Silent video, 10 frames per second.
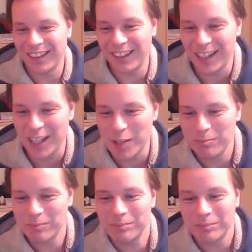
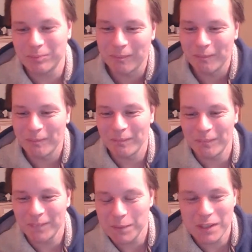There'll
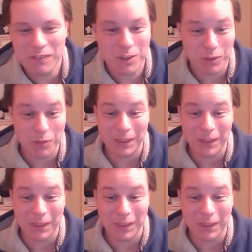be a few more